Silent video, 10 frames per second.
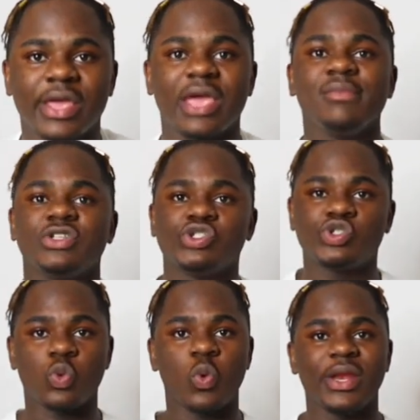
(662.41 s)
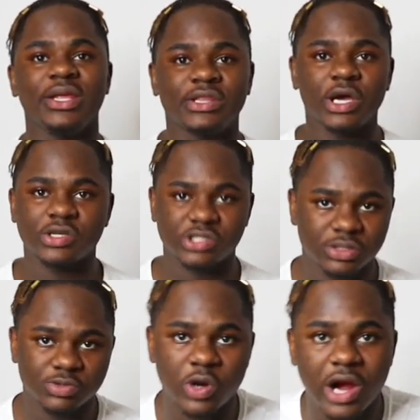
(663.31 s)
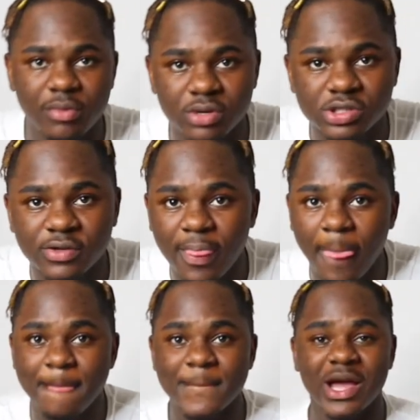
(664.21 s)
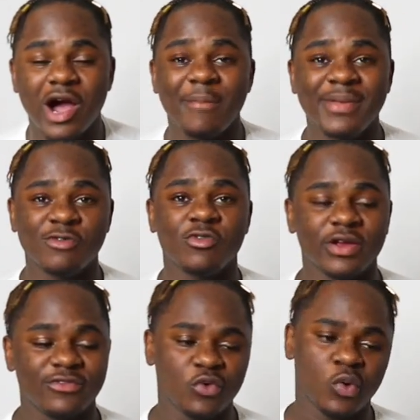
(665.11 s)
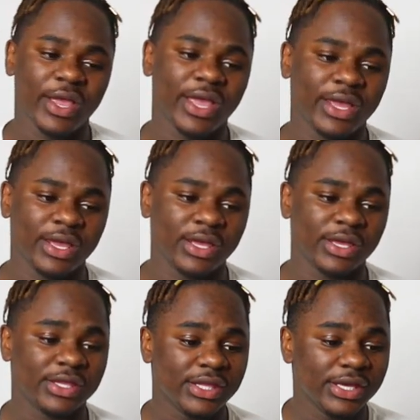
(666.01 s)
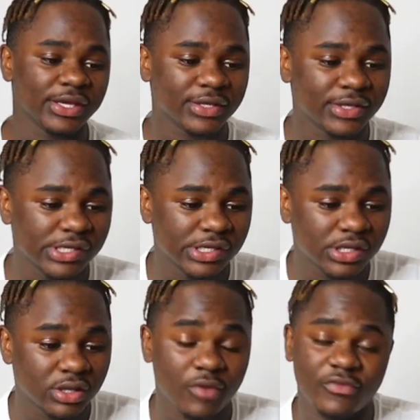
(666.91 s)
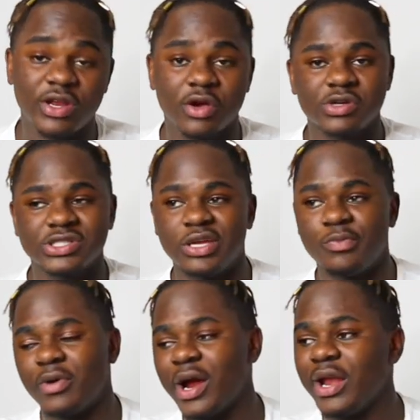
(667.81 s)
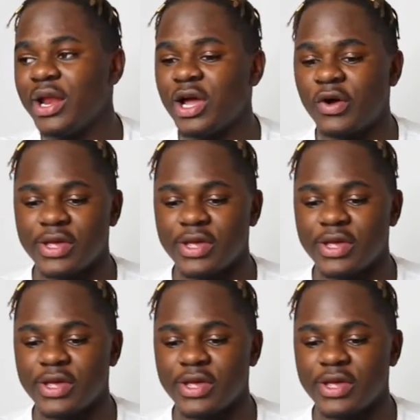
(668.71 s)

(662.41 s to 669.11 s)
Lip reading: Get me to 20,000 subscribers. I'll be grateful. And yeah, I'm finna go sleep right now.